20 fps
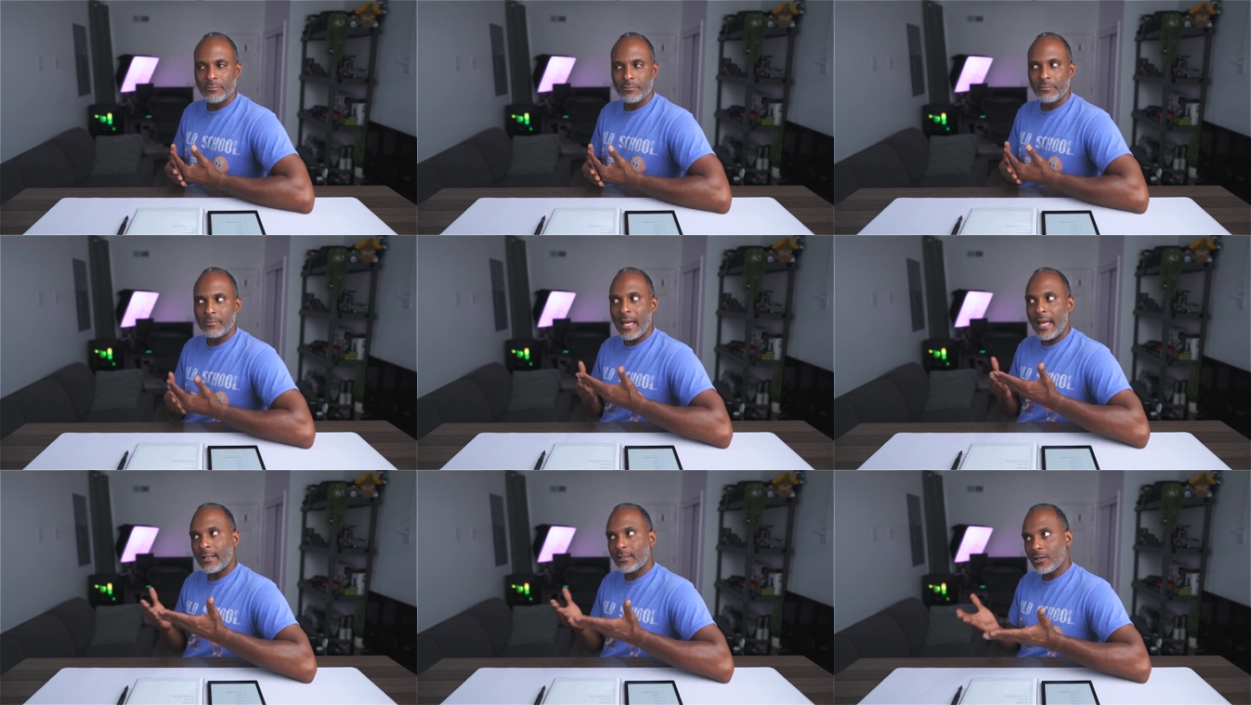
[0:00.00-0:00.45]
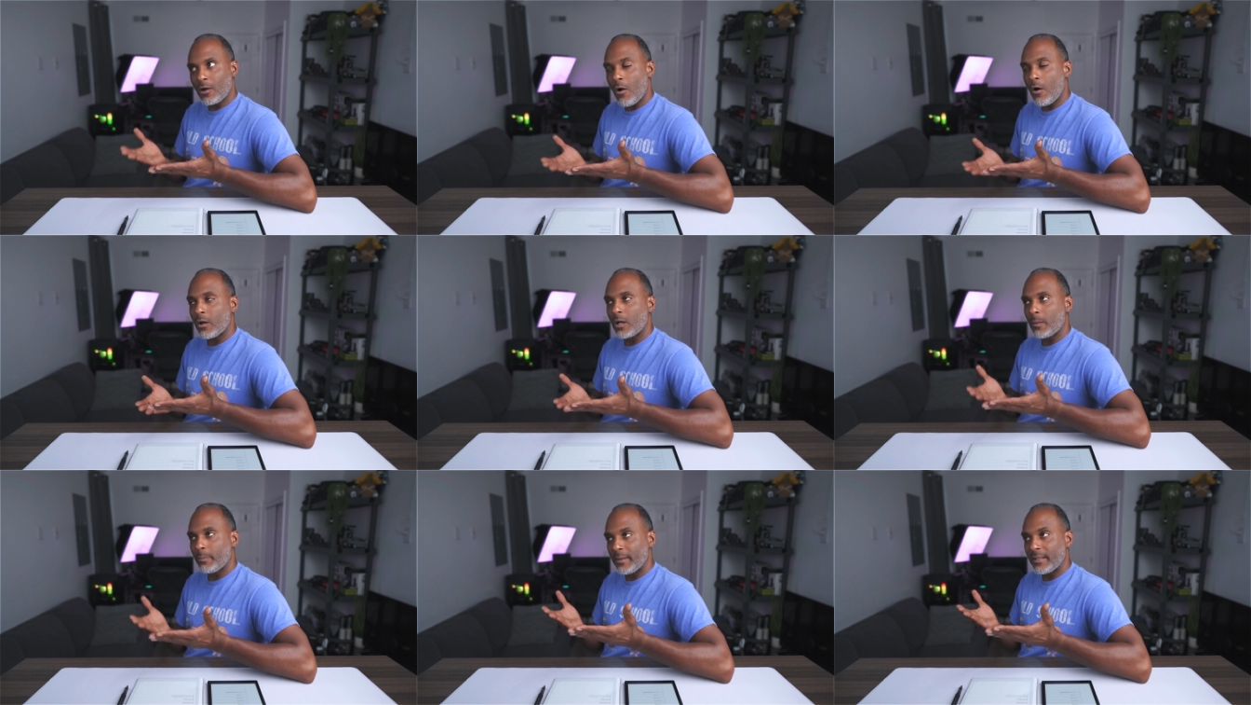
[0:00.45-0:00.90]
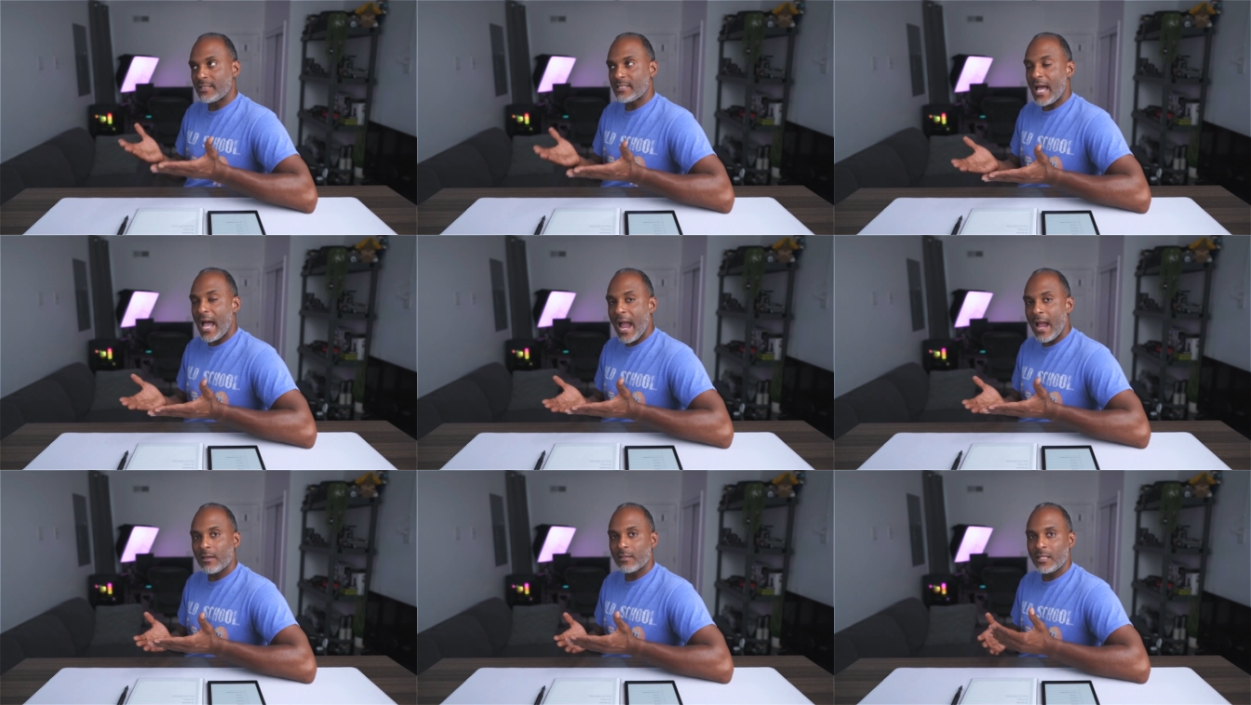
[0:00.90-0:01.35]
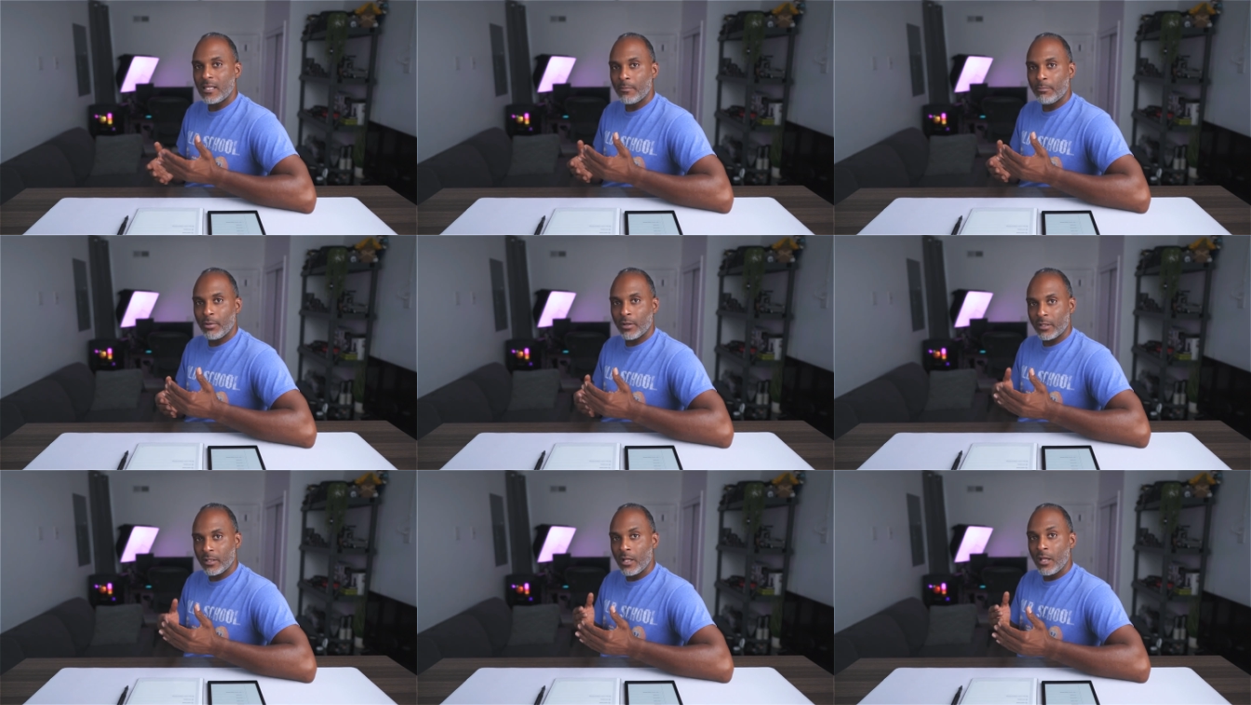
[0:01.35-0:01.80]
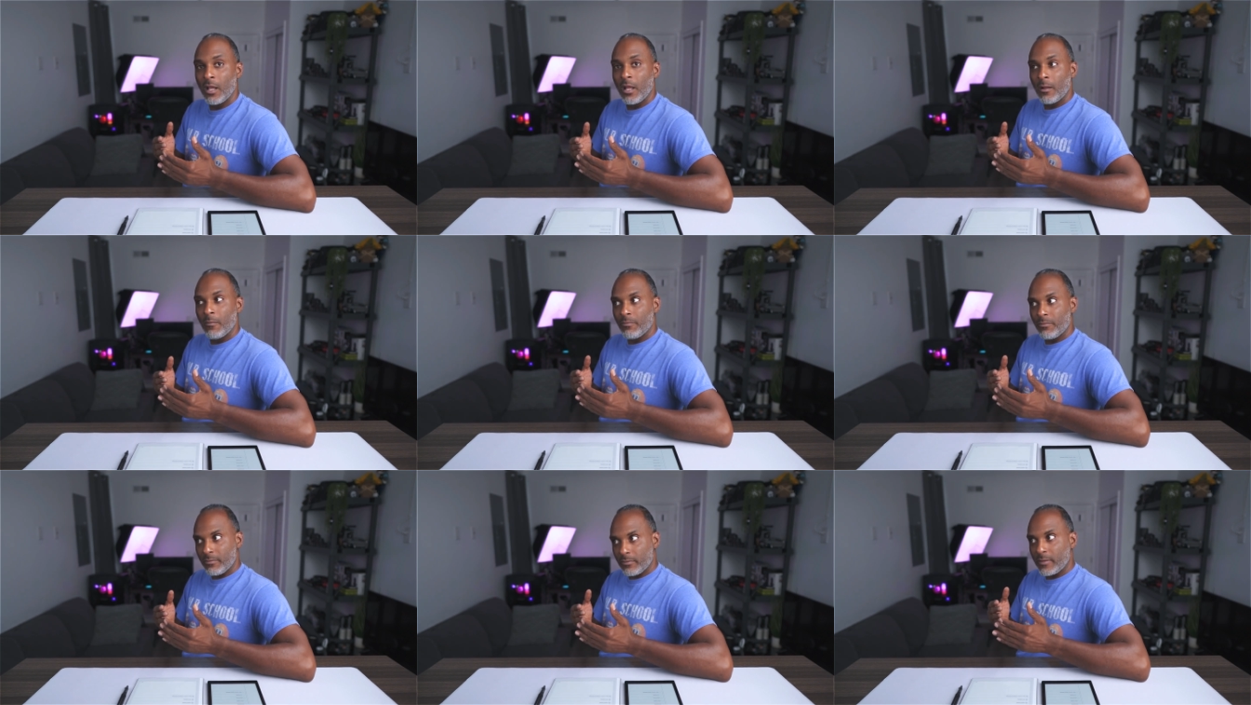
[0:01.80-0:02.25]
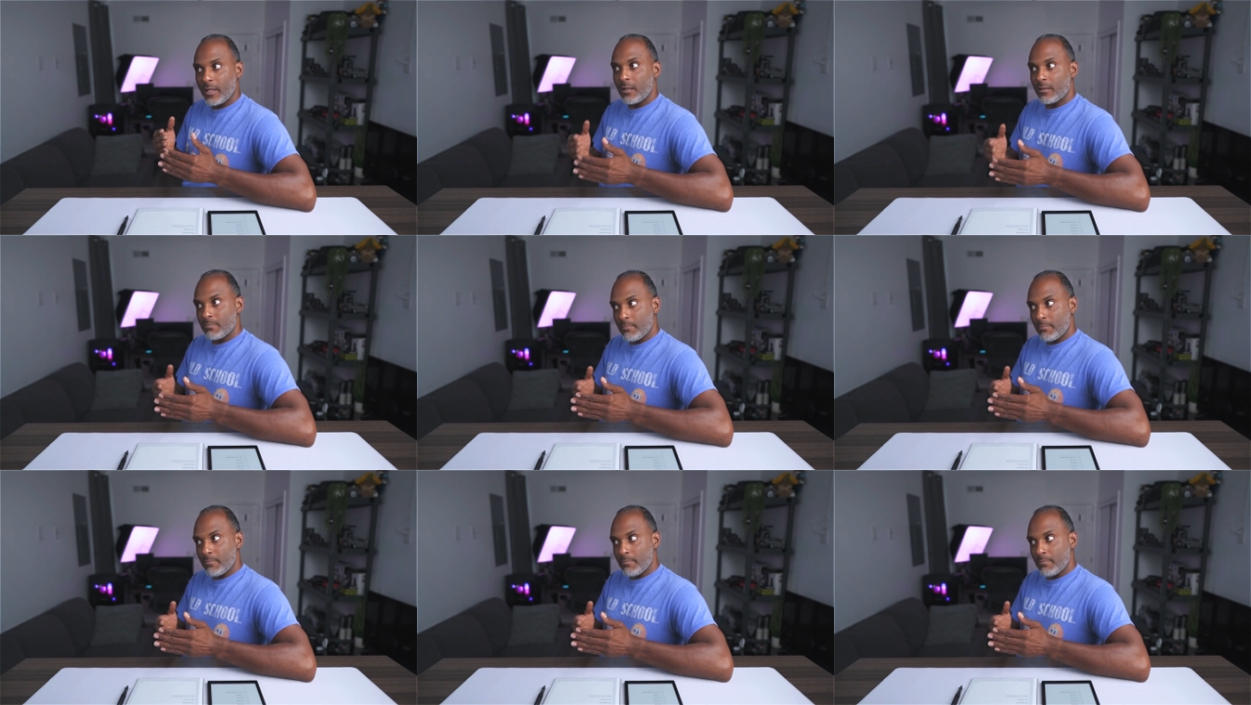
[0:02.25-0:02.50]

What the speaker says: not caught up entirely, but they're